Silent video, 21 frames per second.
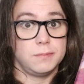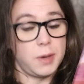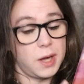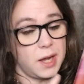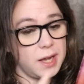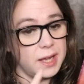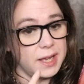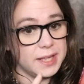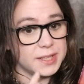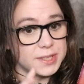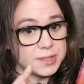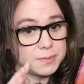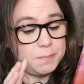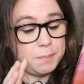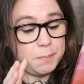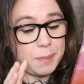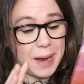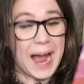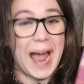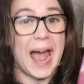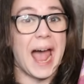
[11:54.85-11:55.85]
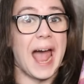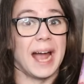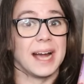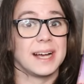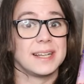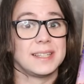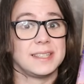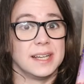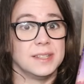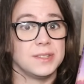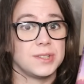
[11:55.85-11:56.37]
but it's
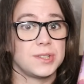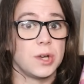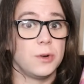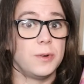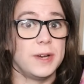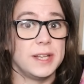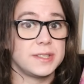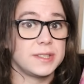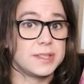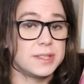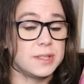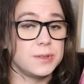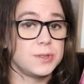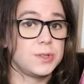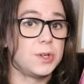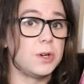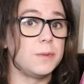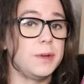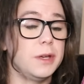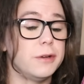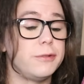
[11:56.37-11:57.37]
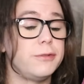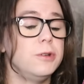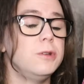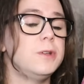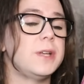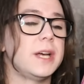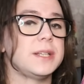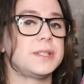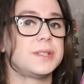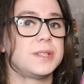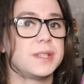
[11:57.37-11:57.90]
packed, and so it still took me a few
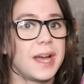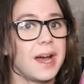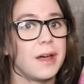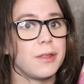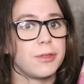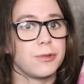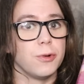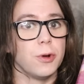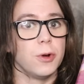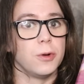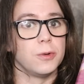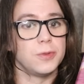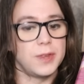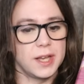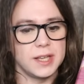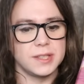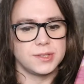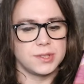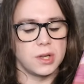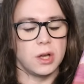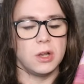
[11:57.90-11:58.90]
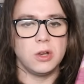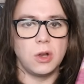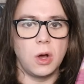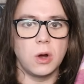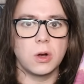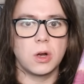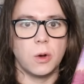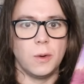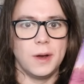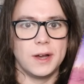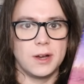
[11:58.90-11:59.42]
days to get through. There's a
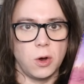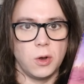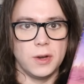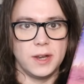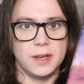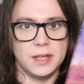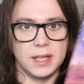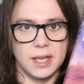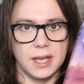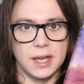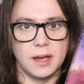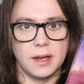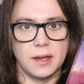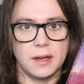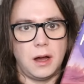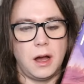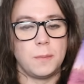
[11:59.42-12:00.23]
lot going on in here.